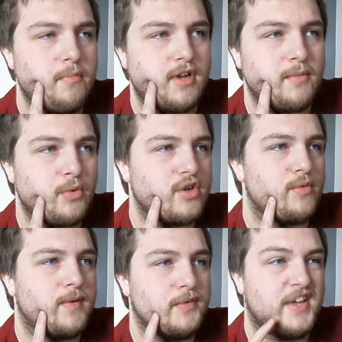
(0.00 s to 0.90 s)
But I'm
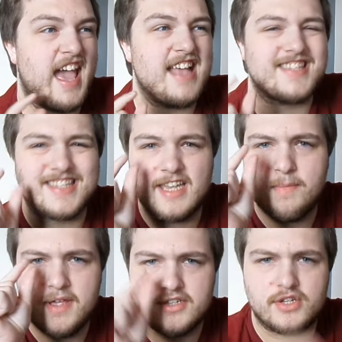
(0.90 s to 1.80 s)
wondering if we'll get a
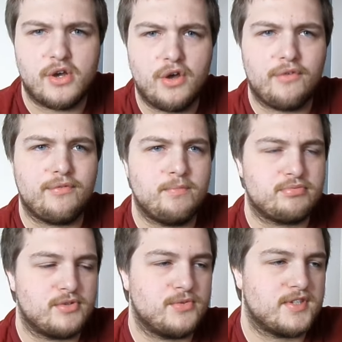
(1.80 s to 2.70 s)
snippet of
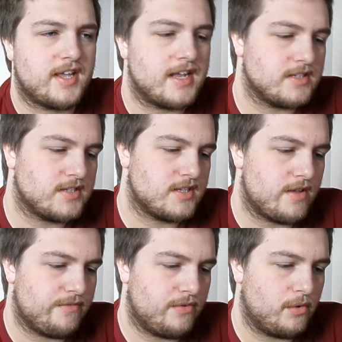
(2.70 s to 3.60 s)
Bruce against
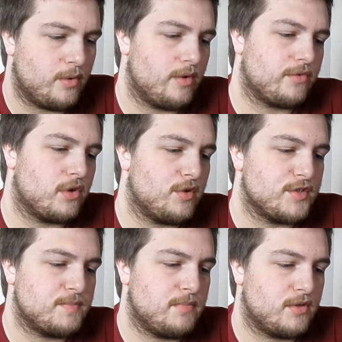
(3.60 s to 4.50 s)
Thor, of
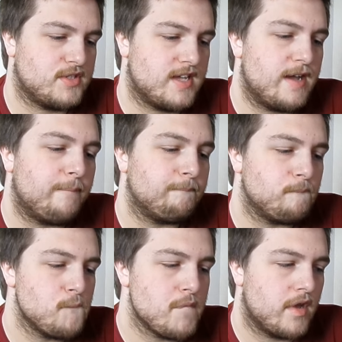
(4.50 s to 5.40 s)
course. But um,
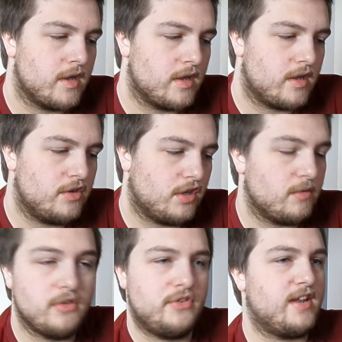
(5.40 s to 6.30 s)
not